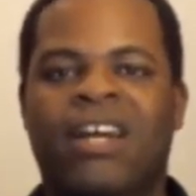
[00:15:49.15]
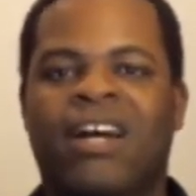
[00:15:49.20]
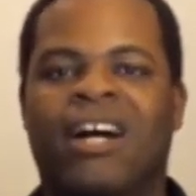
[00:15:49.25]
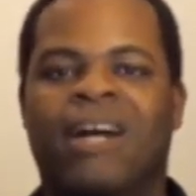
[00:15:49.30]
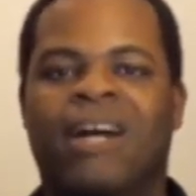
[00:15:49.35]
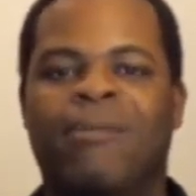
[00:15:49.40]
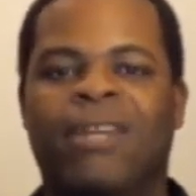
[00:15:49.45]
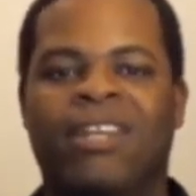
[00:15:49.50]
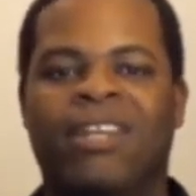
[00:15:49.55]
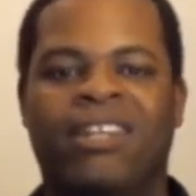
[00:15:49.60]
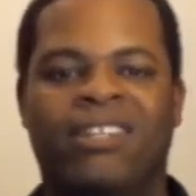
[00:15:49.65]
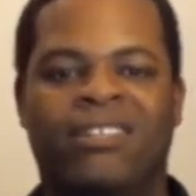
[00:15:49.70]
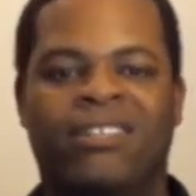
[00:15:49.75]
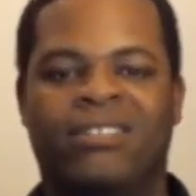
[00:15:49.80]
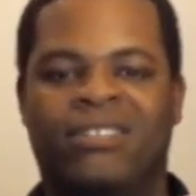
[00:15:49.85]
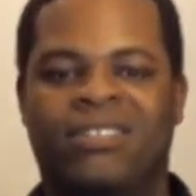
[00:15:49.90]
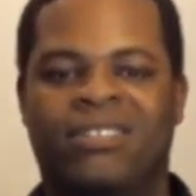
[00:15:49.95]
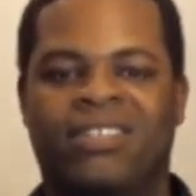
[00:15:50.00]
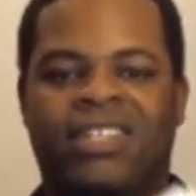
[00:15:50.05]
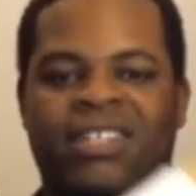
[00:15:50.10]
I mean,
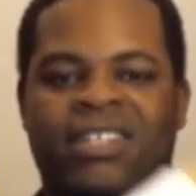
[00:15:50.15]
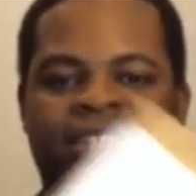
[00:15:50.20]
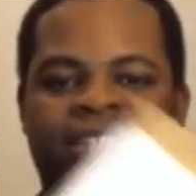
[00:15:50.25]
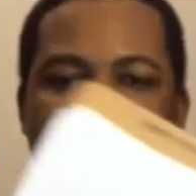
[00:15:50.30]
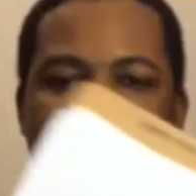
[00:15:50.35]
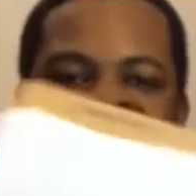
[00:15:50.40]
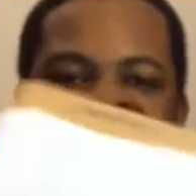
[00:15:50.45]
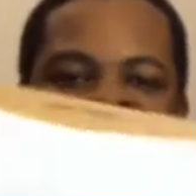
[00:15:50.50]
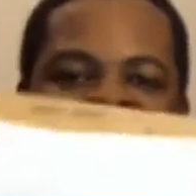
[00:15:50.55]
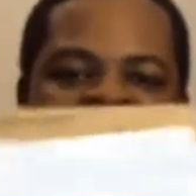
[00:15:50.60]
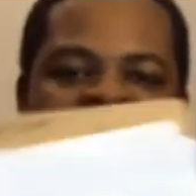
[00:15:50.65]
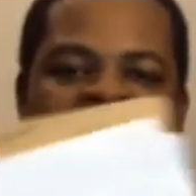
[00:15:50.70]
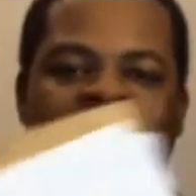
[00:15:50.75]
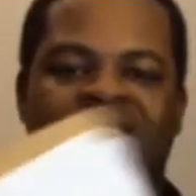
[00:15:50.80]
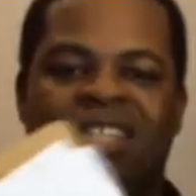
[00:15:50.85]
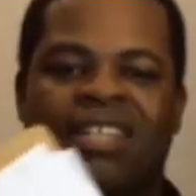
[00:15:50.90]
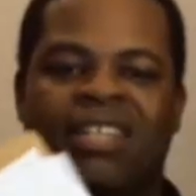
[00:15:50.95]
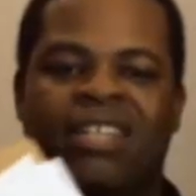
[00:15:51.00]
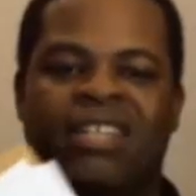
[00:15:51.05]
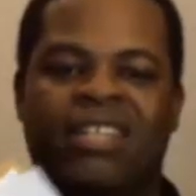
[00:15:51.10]
look at this.
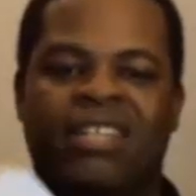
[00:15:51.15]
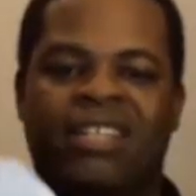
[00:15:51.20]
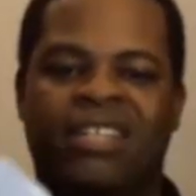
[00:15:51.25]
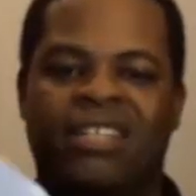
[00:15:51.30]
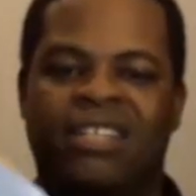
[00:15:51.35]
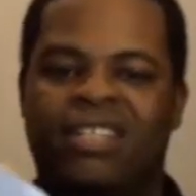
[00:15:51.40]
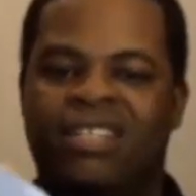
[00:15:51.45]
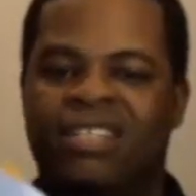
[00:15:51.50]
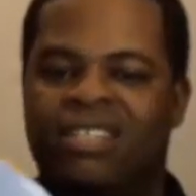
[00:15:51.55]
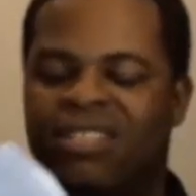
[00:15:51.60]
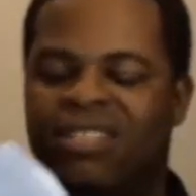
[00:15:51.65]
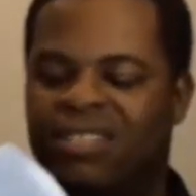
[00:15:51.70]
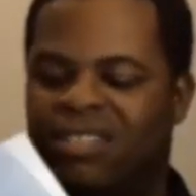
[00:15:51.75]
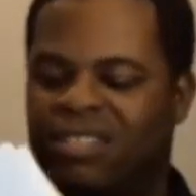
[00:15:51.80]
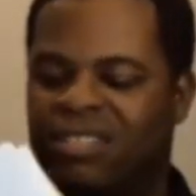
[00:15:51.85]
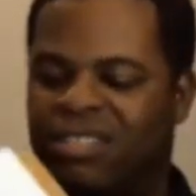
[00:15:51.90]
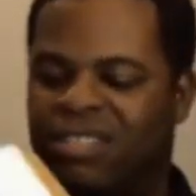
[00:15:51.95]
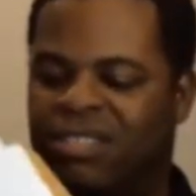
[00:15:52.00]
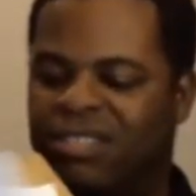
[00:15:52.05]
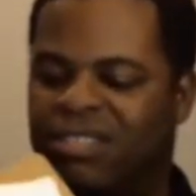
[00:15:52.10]
This
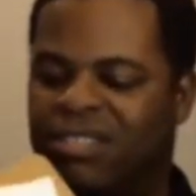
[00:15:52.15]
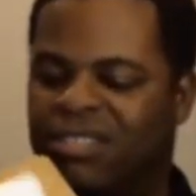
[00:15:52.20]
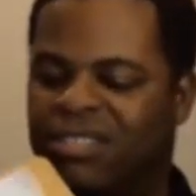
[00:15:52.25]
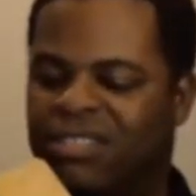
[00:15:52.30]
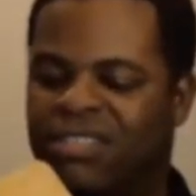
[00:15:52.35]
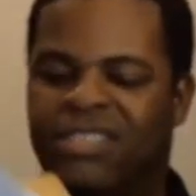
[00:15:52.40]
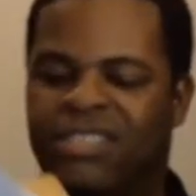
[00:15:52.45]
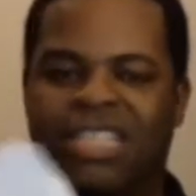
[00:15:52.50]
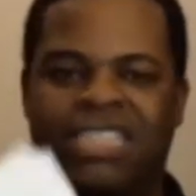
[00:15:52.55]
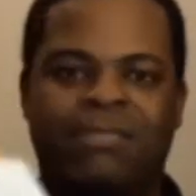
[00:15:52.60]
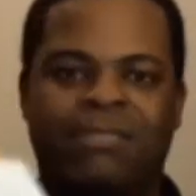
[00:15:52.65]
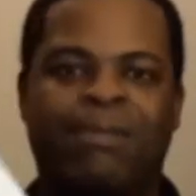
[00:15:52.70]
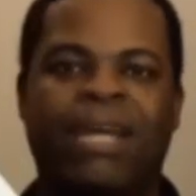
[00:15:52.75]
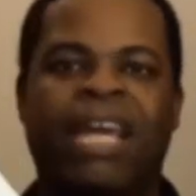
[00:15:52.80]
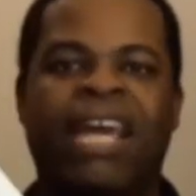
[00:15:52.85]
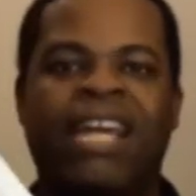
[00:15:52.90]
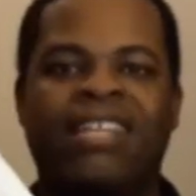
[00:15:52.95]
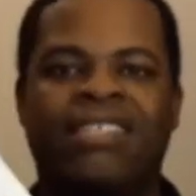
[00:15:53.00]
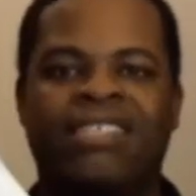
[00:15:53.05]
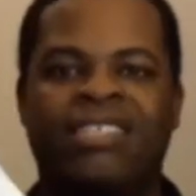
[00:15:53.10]
is 6
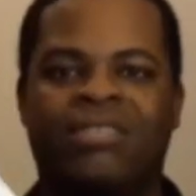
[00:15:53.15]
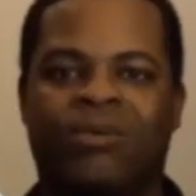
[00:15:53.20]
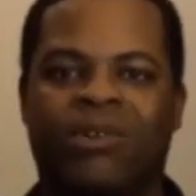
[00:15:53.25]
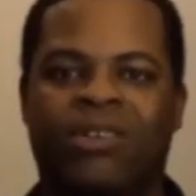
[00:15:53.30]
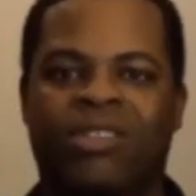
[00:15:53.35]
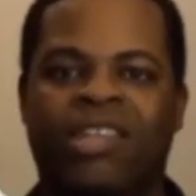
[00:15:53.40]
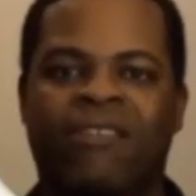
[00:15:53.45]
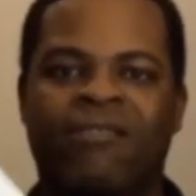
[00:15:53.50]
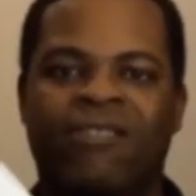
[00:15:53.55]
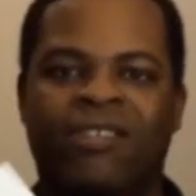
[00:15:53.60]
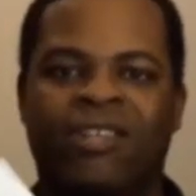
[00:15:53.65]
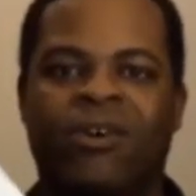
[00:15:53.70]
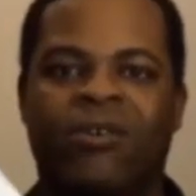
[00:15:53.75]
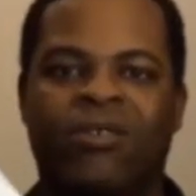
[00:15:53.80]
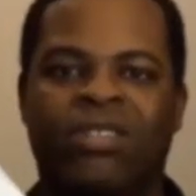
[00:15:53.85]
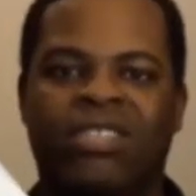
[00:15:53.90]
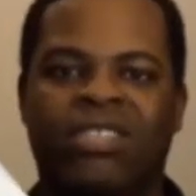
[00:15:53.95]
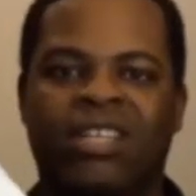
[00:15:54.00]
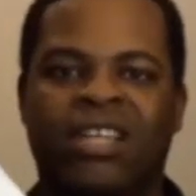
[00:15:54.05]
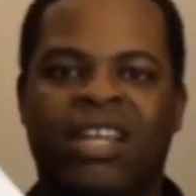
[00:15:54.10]
pages worth of
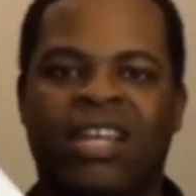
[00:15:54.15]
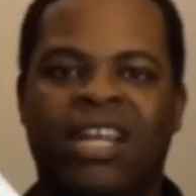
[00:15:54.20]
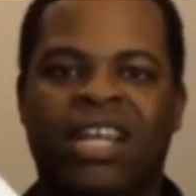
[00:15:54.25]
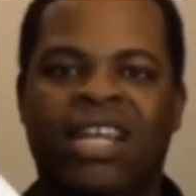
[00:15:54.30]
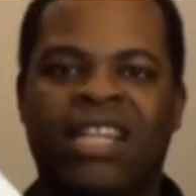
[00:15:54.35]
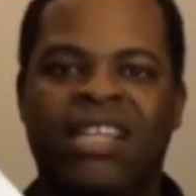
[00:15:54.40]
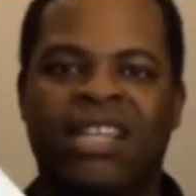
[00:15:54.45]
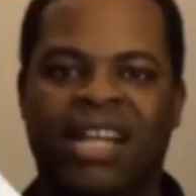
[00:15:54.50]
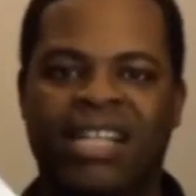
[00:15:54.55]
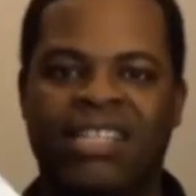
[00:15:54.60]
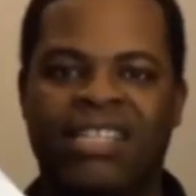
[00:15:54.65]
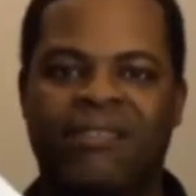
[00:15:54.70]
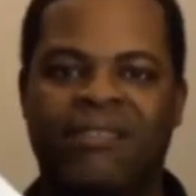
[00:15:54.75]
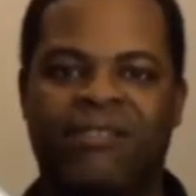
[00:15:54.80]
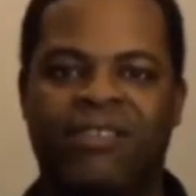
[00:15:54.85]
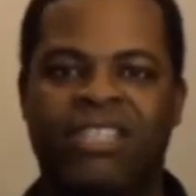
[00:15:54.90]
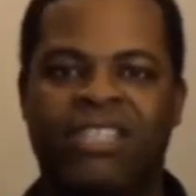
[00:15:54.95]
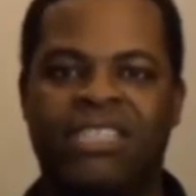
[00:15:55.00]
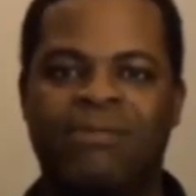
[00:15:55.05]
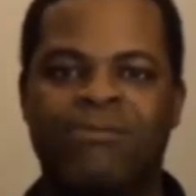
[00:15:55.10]
notes that I did
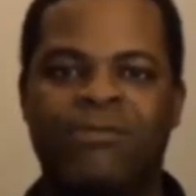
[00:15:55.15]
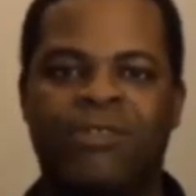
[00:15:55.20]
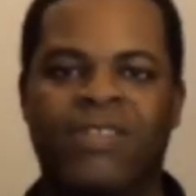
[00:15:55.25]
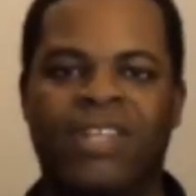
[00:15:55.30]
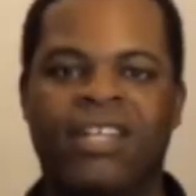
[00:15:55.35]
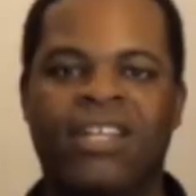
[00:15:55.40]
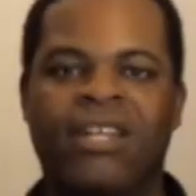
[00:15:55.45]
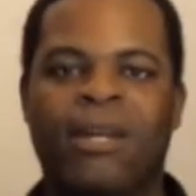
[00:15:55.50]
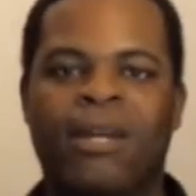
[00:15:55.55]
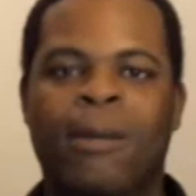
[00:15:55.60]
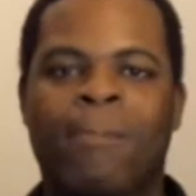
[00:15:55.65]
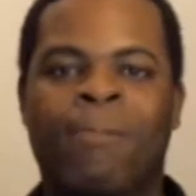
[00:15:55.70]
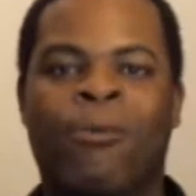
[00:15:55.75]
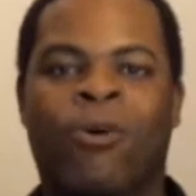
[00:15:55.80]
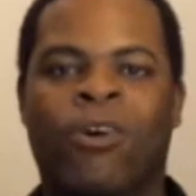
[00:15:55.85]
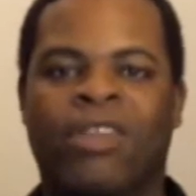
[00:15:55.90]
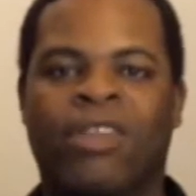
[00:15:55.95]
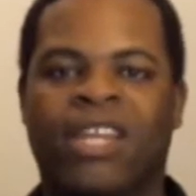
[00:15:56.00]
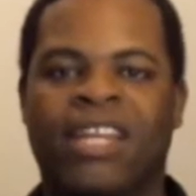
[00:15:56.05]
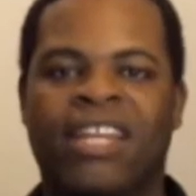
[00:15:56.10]
for this movie.
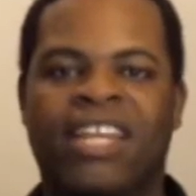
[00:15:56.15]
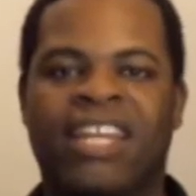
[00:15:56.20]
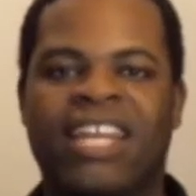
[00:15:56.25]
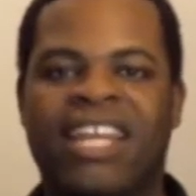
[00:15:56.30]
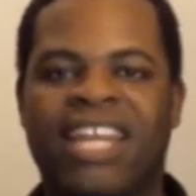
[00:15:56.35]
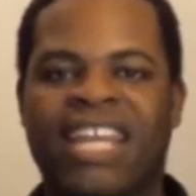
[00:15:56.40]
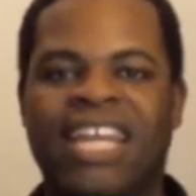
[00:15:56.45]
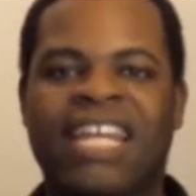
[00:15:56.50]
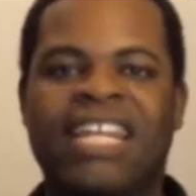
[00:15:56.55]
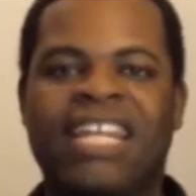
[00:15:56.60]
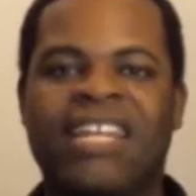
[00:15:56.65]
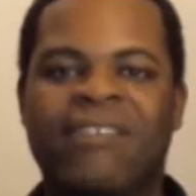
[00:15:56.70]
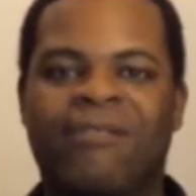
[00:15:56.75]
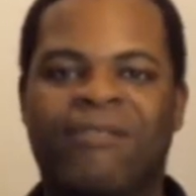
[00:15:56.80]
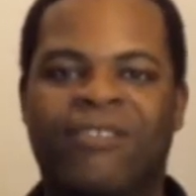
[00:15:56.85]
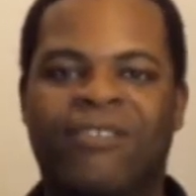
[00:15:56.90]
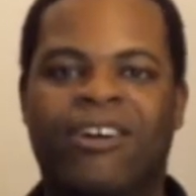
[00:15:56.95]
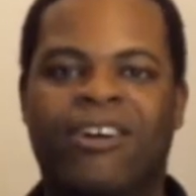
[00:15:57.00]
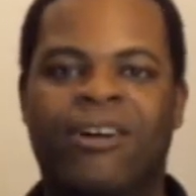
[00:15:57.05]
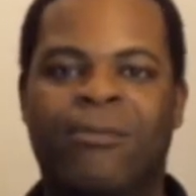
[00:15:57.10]
More than any
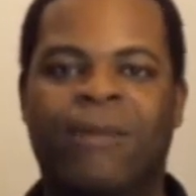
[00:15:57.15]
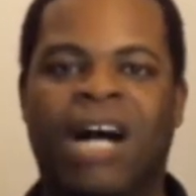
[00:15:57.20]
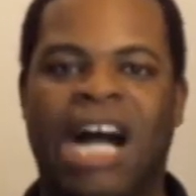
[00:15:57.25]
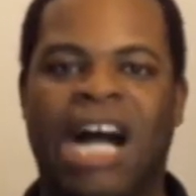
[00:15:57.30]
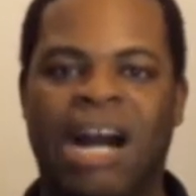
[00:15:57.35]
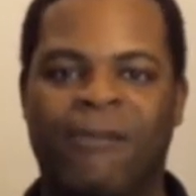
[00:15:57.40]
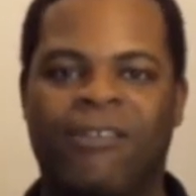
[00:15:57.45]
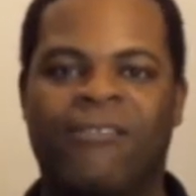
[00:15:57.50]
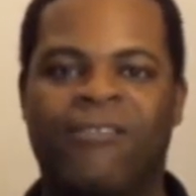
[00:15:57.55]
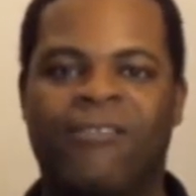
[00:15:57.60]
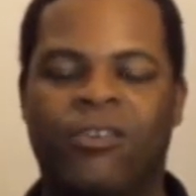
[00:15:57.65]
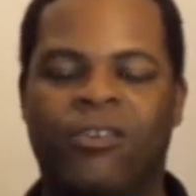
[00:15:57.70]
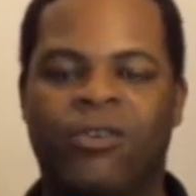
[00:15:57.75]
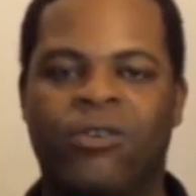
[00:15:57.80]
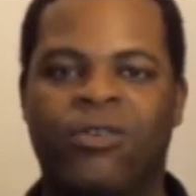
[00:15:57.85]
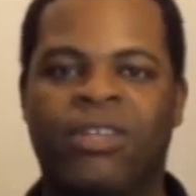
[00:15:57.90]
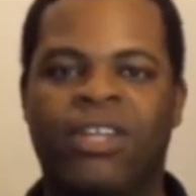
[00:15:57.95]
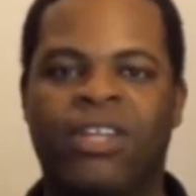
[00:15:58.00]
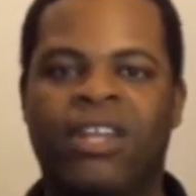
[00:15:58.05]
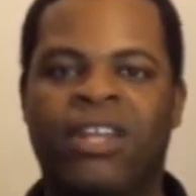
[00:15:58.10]
film I
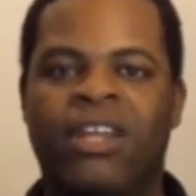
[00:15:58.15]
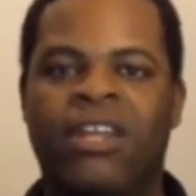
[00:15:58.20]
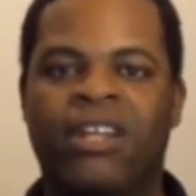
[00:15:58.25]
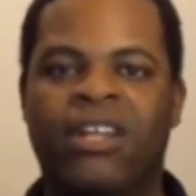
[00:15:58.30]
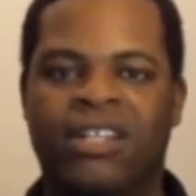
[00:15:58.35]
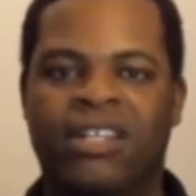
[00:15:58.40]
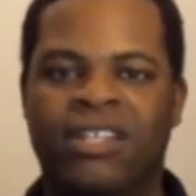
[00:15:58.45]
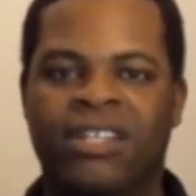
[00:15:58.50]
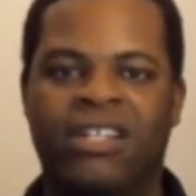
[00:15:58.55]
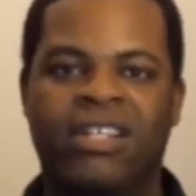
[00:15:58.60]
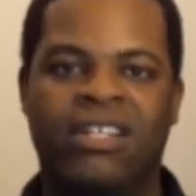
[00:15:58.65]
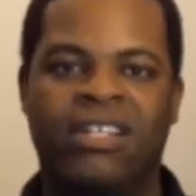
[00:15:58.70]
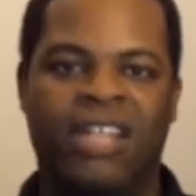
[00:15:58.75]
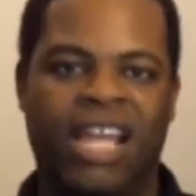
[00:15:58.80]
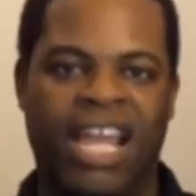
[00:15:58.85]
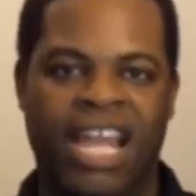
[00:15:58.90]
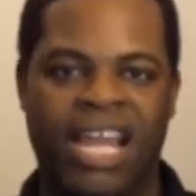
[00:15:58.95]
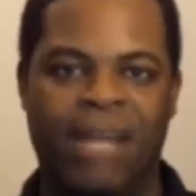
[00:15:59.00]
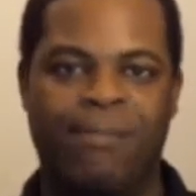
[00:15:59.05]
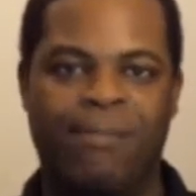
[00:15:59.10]
reviewed, good
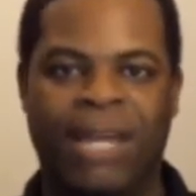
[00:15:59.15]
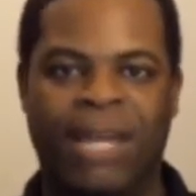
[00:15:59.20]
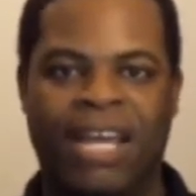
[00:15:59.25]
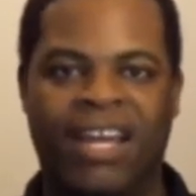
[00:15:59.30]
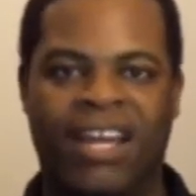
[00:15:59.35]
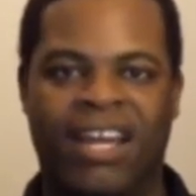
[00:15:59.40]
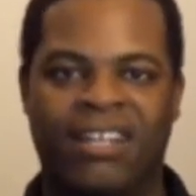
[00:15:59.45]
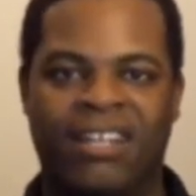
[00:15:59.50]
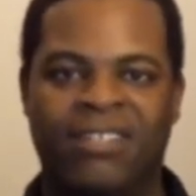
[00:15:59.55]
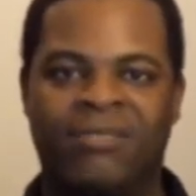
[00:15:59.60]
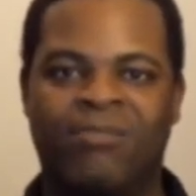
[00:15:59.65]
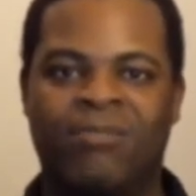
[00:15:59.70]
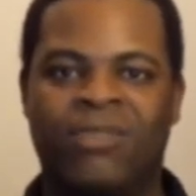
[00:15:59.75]
and bad.